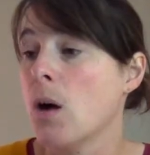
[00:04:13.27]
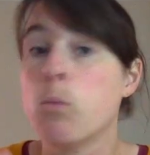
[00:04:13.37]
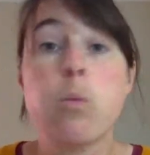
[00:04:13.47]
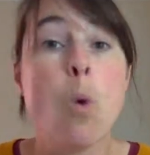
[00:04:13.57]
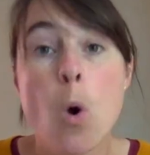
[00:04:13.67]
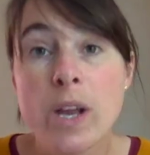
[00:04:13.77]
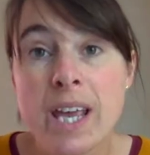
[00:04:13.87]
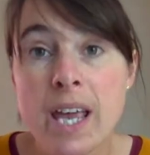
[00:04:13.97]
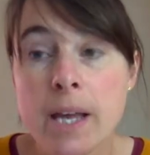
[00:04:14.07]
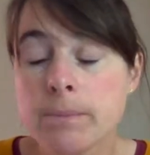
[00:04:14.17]

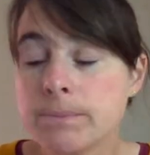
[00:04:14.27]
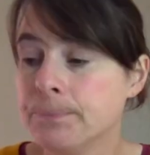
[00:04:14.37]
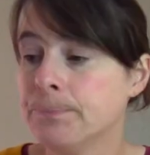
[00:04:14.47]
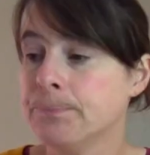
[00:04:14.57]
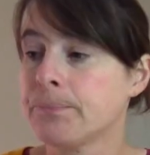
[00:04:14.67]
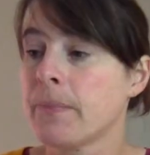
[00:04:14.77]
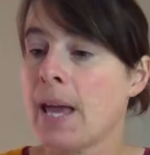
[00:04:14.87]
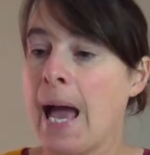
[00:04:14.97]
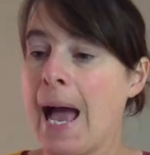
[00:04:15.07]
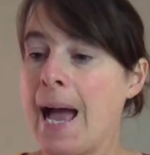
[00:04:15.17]
walking
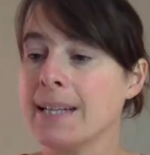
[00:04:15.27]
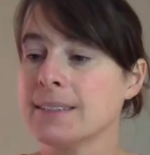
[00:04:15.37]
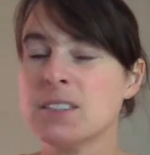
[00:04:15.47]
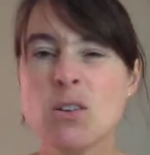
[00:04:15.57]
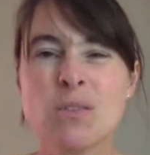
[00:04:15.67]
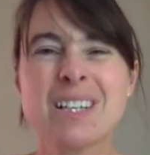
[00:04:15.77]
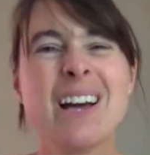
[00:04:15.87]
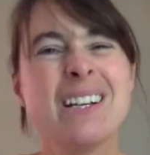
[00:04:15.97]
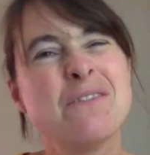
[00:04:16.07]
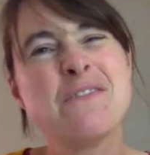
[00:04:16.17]
and not
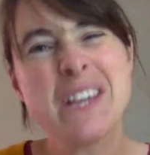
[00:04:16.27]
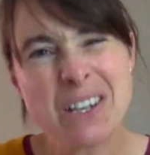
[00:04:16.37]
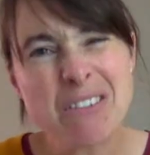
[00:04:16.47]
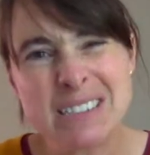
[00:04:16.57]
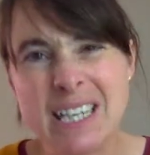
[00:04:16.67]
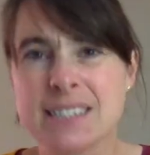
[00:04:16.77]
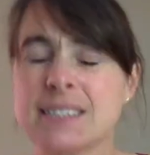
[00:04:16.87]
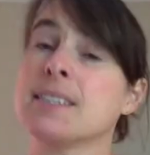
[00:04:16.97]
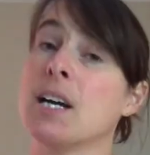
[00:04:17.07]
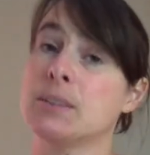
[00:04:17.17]
kind of vigorous
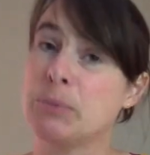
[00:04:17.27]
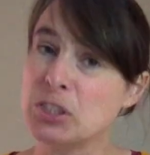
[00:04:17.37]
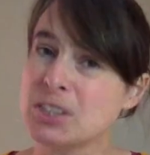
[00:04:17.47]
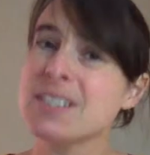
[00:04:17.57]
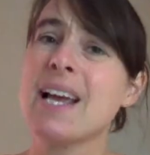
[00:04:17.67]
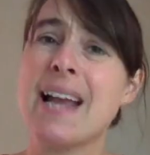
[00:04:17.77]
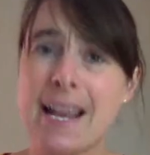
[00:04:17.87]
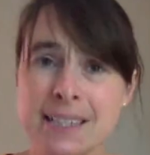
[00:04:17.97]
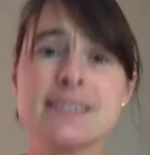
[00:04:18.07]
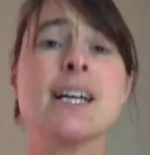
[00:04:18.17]
exercise, but just like
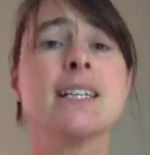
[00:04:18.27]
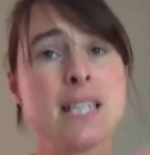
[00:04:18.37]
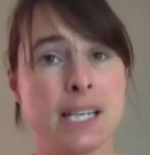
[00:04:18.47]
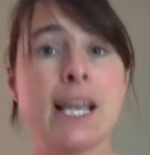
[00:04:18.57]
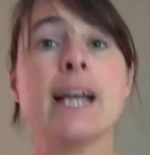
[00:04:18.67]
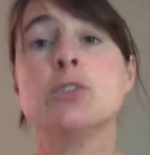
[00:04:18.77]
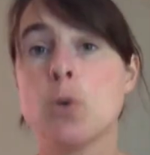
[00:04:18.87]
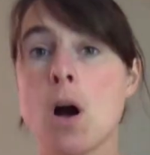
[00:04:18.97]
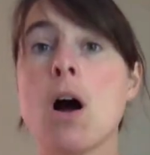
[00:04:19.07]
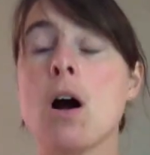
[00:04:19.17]
exercise that gets
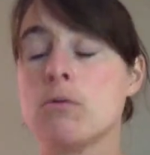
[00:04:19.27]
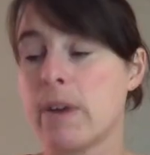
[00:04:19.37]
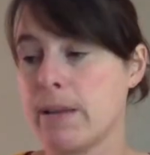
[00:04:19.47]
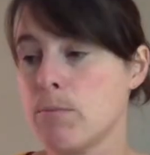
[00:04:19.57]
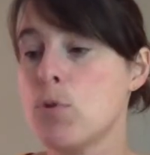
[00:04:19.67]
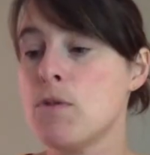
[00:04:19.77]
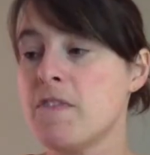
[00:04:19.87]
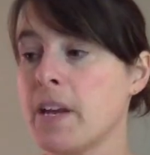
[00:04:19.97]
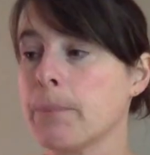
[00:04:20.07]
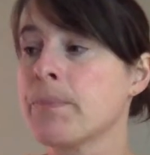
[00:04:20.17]
your heart rate
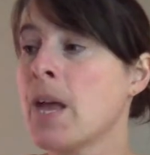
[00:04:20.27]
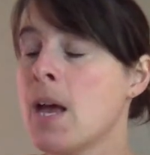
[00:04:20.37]
moving,